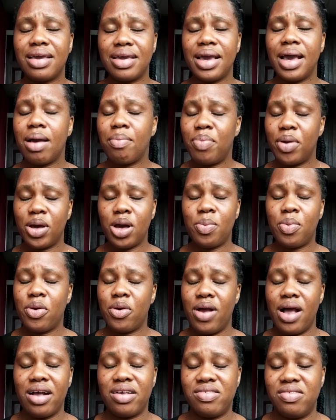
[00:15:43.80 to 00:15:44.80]
can't pick up
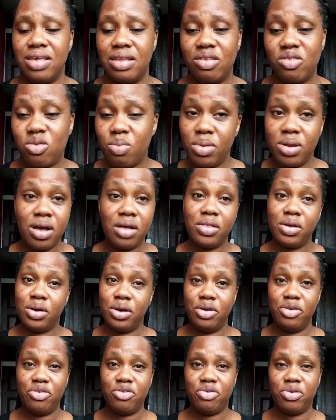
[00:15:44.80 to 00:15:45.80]
her accent. It's from another
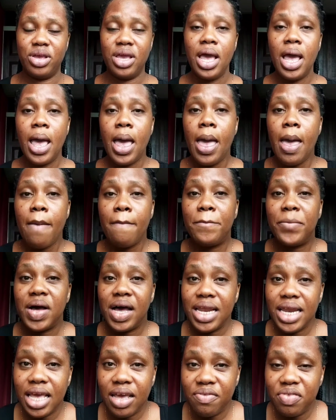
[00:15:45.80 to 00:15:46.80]
country.
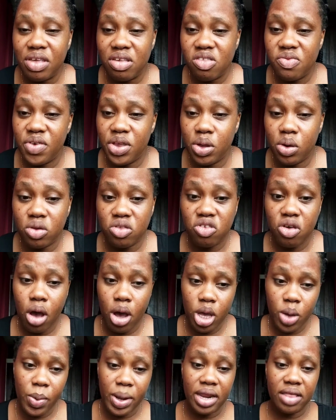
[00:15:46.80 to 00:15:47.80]
But if this video
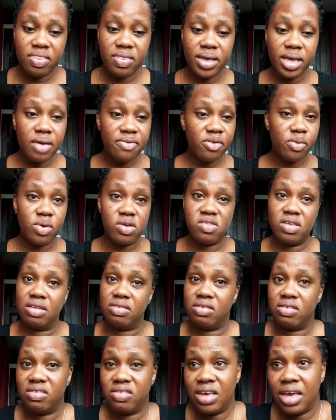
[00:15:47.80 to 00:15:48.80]
taught you anything, if it was
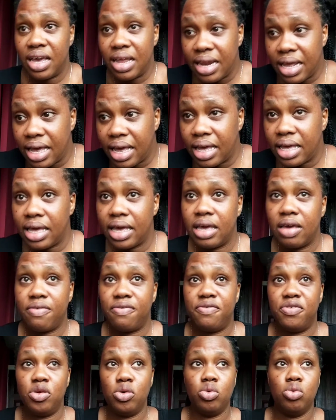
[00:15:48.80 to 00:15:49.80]
entertaining,
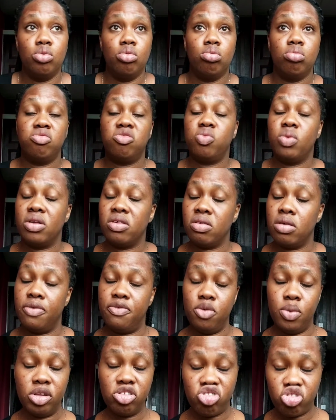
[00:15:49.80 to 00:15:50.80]
if you
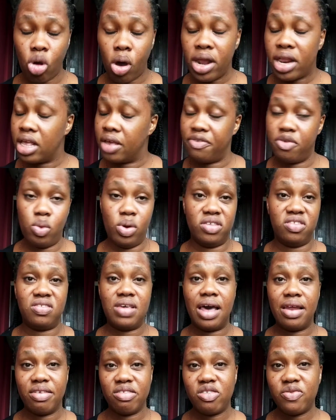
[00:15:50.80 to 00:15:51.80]
enjoyed it, if it was
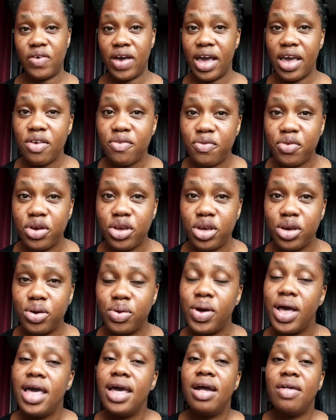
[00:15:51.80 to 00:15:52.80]
satisfying for
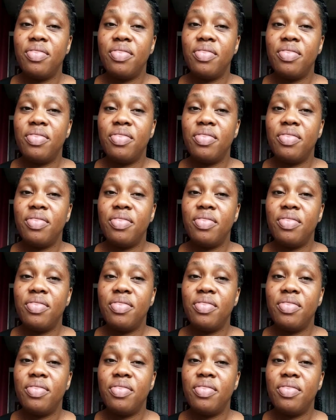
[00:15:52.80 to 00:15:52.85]
you,